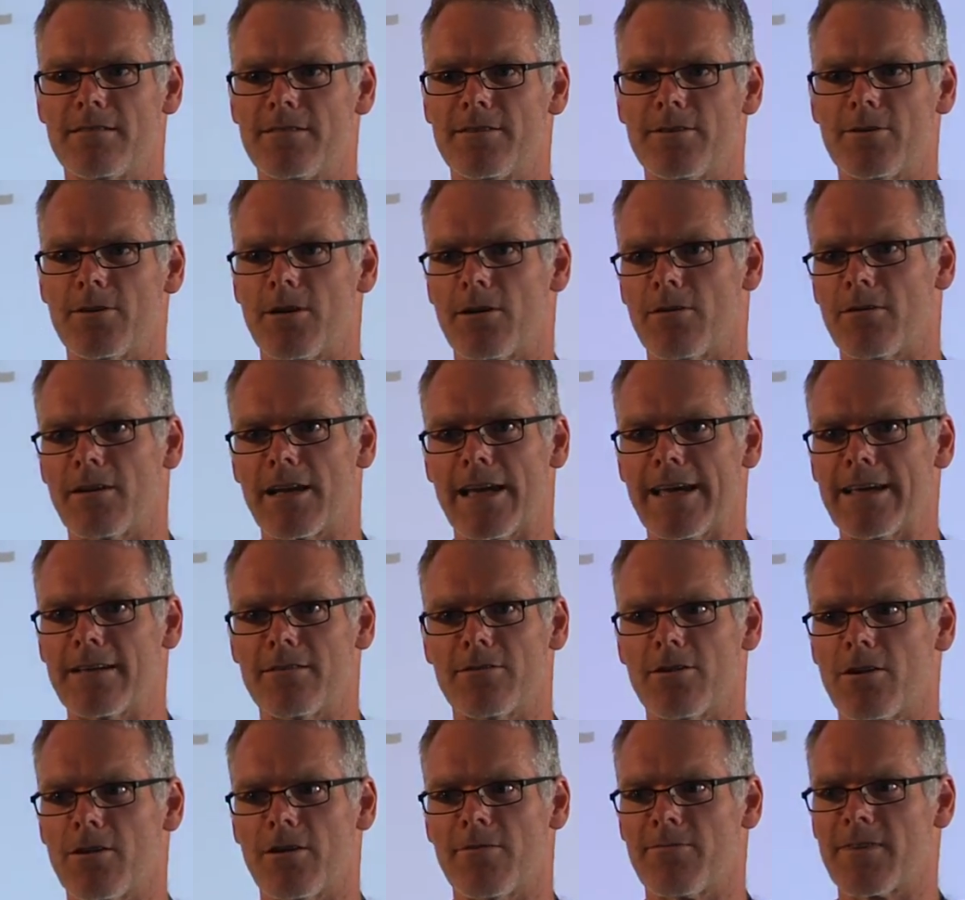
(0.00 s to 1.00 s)
you know, like
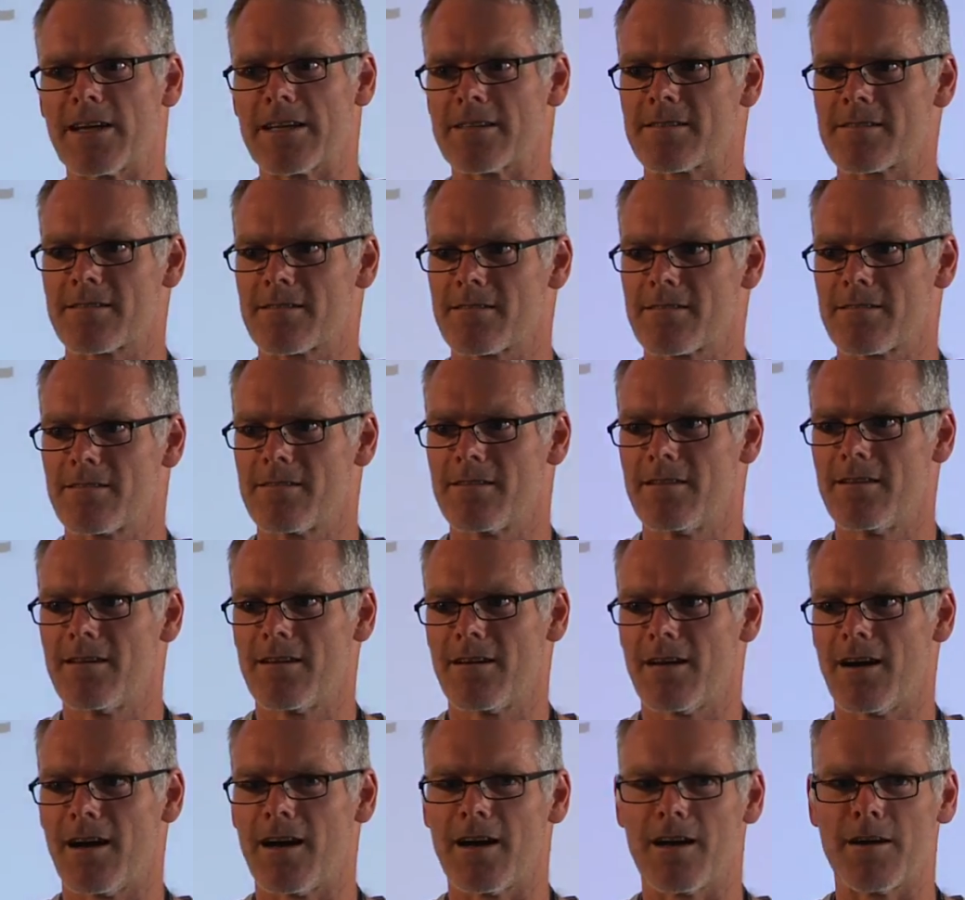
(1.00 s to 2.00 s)
none of us
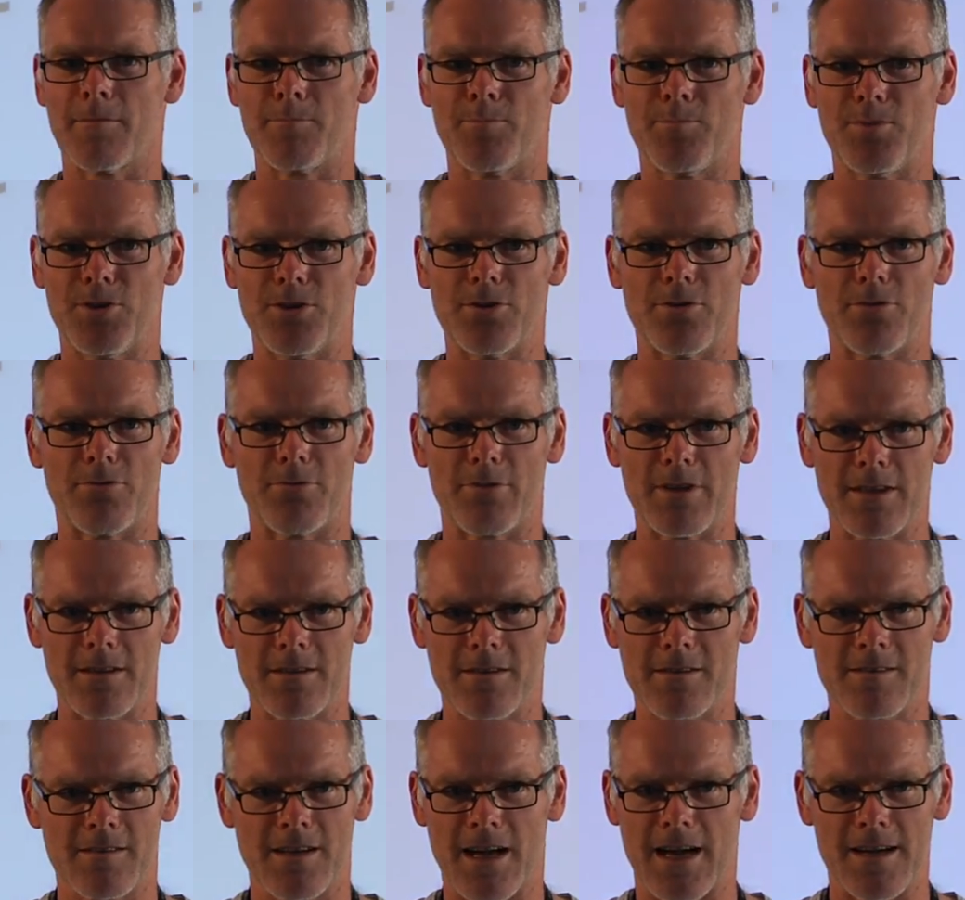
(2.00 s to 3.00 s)
are pure
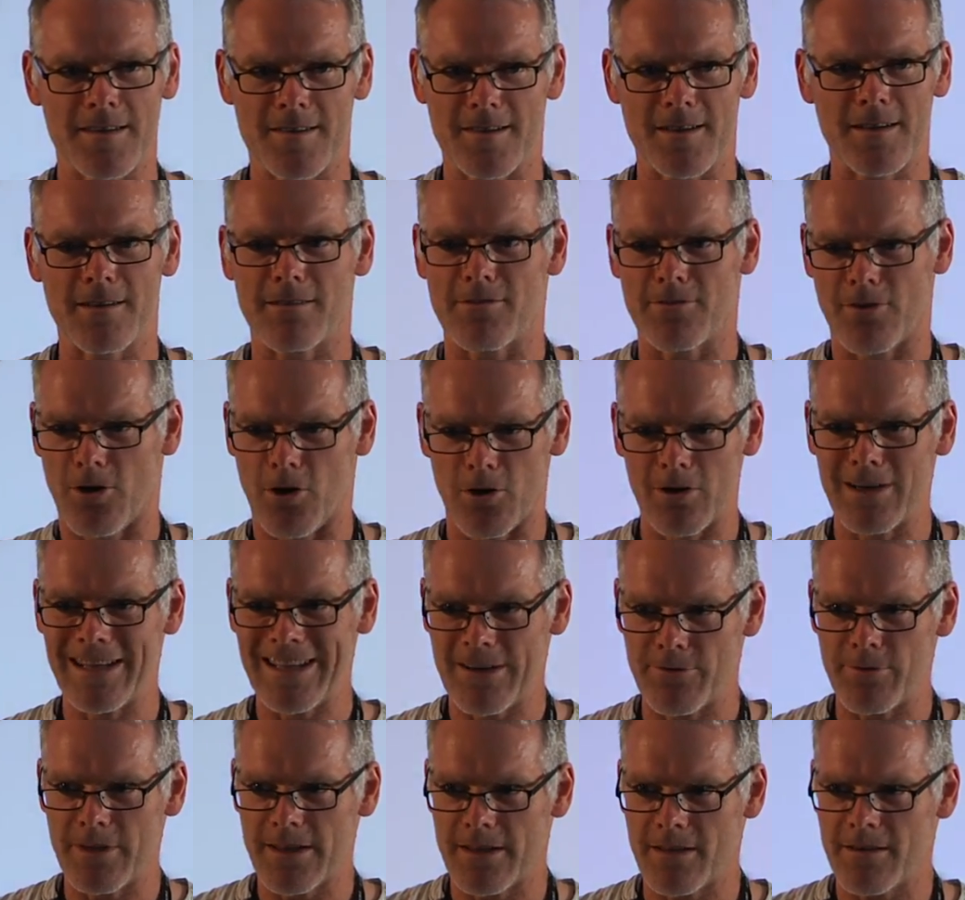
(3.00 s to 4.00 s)
readers, as in only
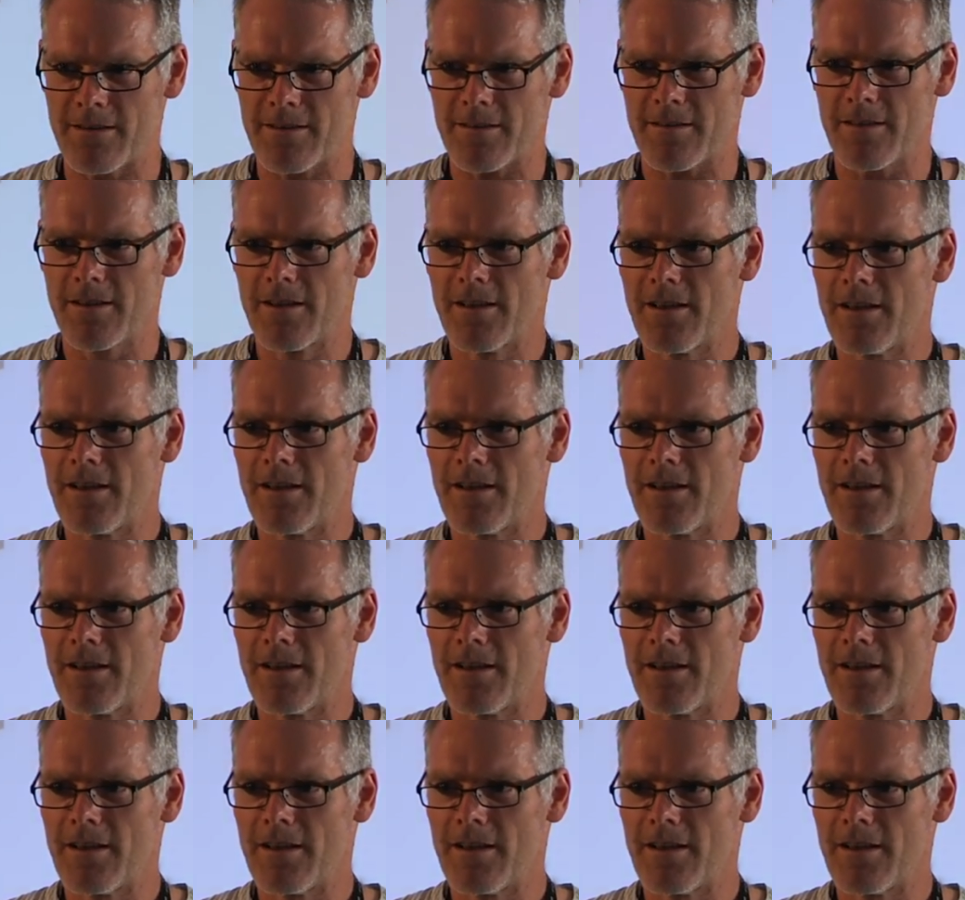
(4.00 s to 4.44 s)
readers.